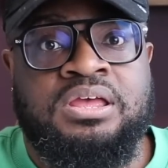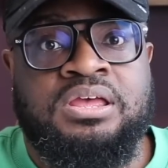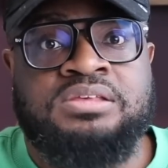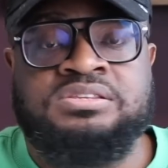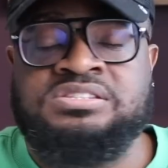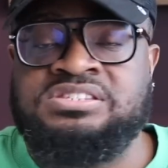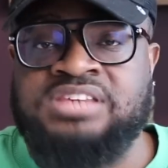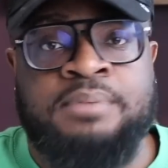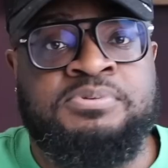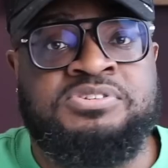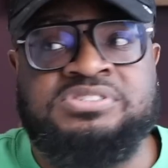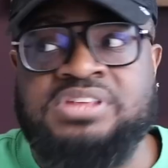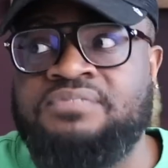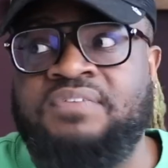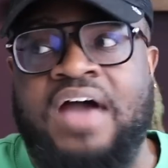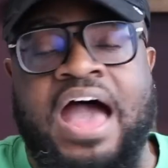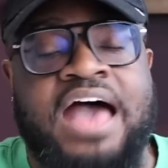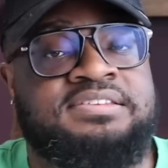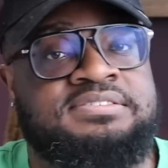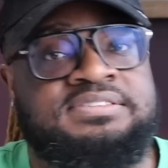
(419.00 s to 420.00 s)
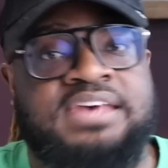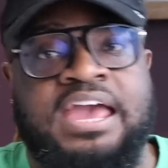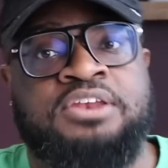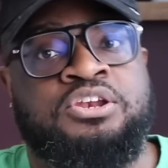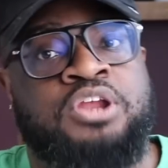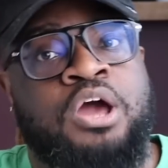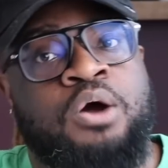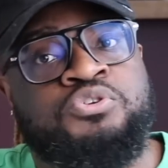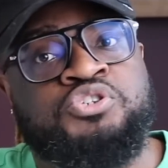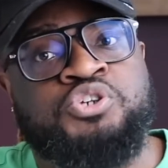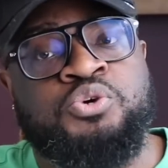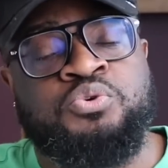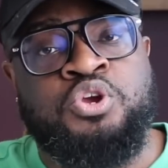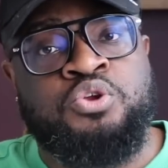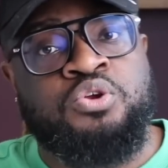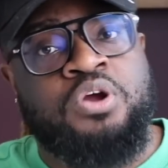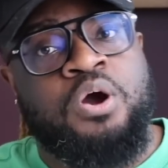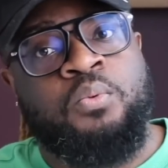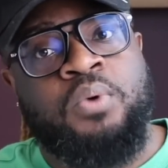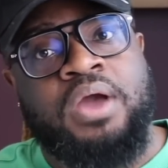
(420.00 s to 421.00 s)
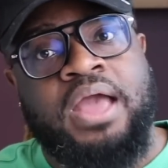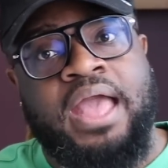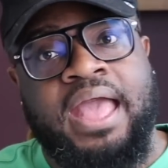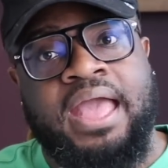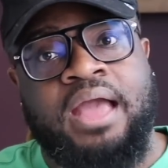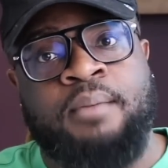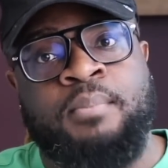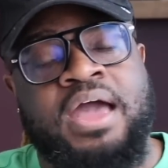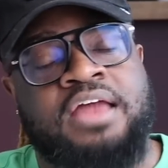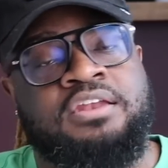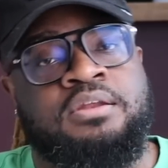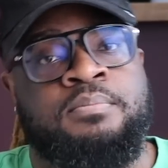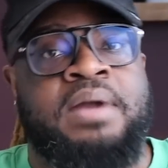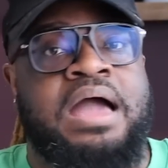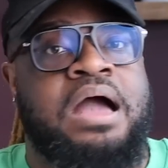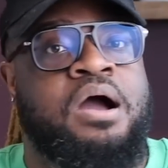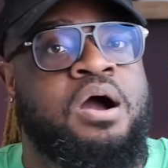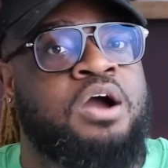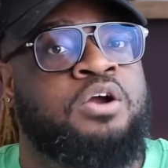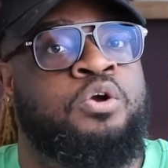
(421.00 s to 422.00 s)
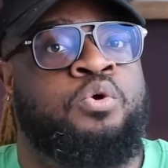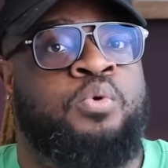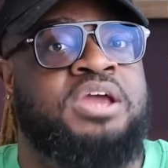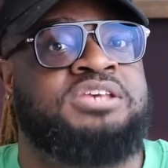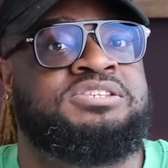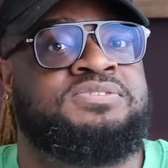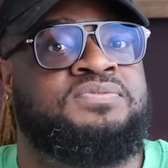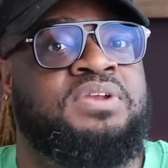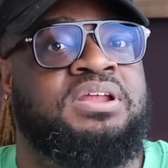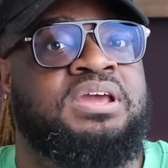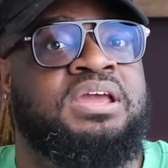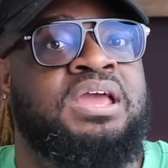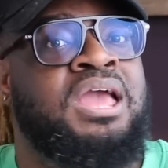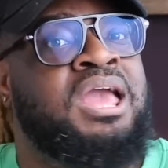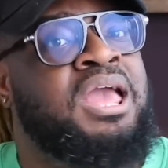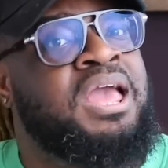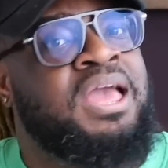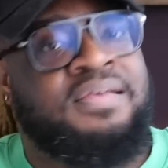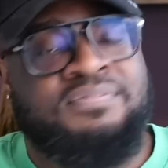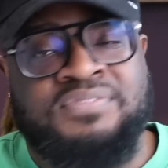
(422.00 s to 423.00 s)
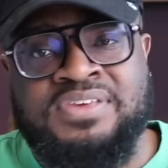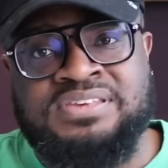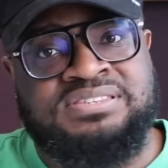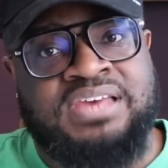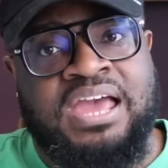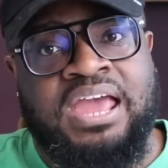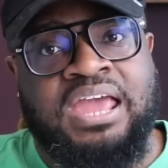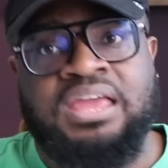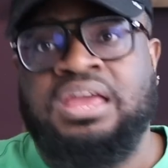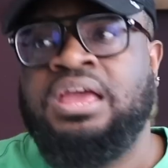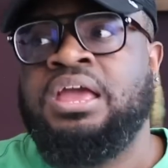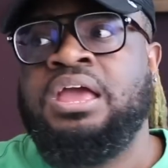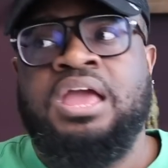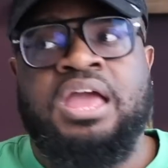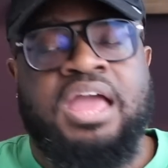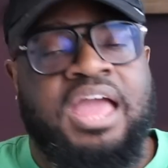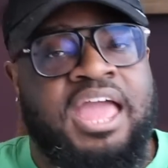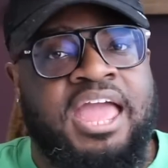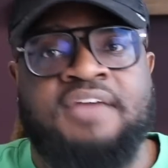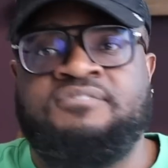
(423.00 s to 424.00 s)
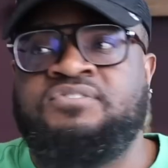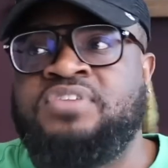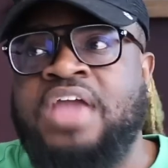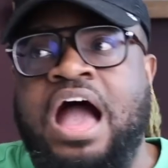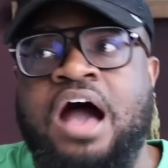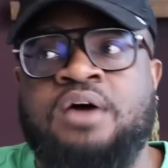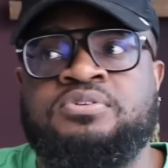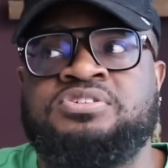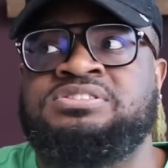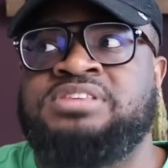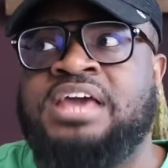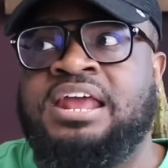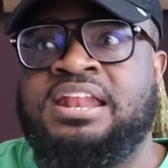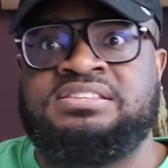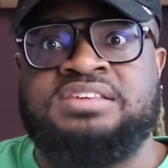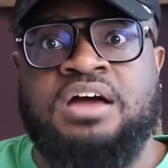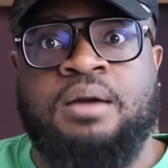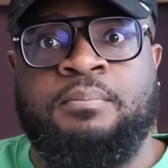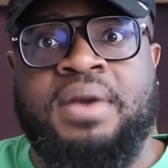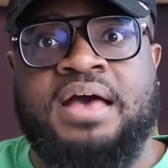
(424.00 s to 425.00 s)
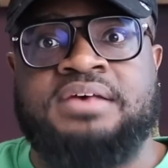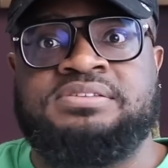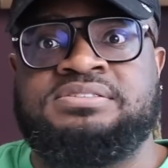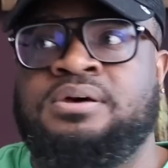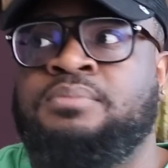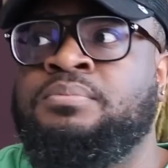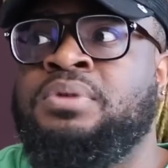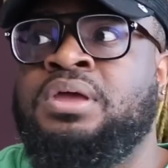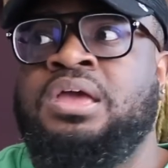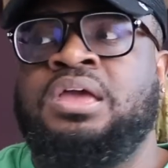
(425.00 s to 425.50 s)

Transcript: Some stuff I say no to. You know what? Hey, I'm going to have to bow out gracefully. This ain't. If y'all steady talking about some,